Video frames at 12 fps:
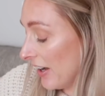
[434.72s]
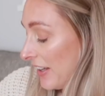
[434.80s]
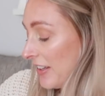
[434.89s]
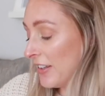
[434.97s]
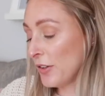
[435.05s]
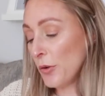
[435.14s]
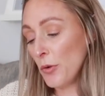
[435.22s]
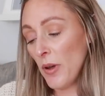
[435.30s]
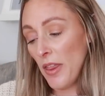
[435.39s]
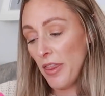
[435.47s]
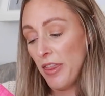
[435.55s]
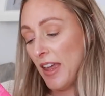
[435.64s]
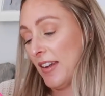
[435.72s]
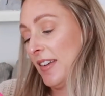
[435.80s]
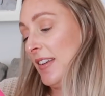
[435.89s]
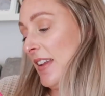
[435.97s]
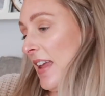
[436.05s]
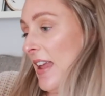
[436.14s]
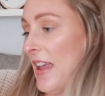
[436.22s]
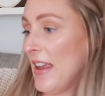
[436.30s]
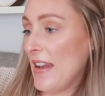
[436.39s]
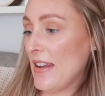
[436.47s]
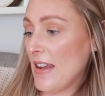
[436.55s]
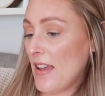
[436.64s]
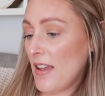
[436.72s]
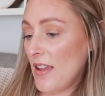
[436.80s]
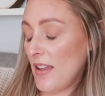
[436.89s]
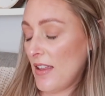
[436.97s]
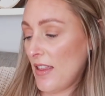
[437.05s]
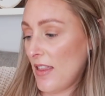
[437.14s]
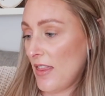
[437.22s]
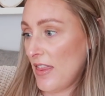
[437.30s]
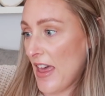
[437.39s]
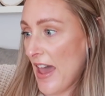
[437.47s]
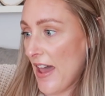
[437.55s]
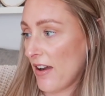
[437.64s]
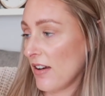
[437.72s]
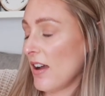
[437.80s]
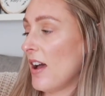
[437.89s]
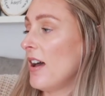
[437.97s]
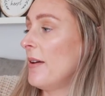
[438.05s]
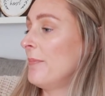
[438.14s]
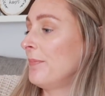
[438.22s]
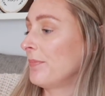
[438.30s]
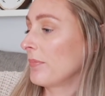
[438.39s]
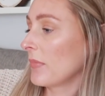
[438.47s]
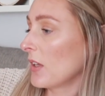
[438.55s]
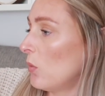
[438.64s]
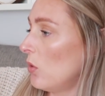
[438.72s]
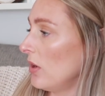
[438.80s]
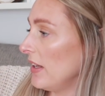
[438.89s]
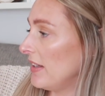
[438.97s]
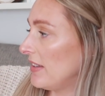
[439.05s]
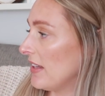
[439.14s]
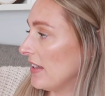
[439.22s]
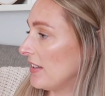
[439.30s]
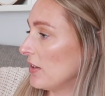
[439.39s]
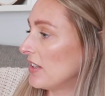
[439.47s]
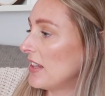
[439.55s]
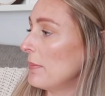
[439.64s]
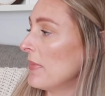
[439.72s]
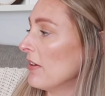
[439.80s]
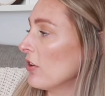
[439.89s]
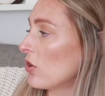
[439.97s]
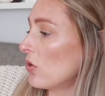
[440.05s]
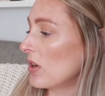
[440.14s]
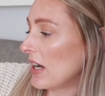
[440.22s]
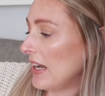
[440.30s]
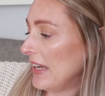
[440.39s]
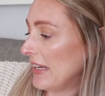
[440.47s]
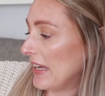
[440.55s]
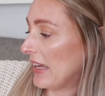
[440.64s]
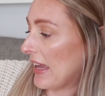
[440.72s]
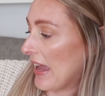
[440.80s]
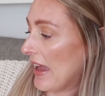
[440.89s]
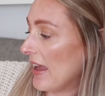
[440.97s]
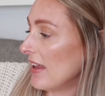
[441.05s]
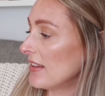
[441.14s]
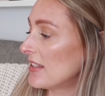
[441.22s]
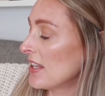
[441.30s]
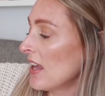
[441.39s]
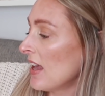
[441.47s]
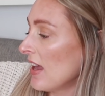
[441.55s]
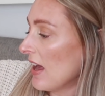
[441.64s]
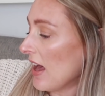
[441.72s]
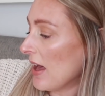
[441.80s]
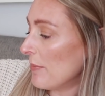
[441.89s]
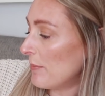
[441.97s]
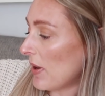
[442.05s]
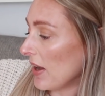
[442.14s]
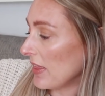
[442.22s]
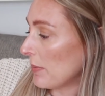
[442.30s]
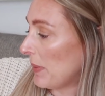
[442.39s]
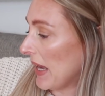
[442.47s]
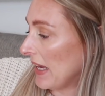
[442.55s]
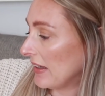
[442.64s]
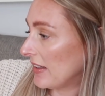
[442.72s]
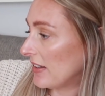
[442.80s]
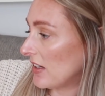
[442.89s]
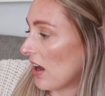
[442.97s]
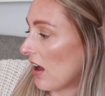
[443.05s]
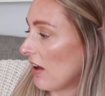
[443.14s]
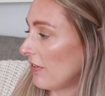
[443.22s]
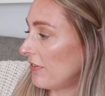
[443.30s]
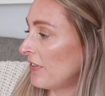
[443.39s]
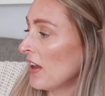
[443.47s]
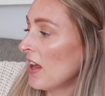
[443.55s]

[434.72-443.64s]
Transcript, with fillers: I saw this in there. Um, what is this? So it's the Miracle Cleaning Kit um, by the Pink Stuff.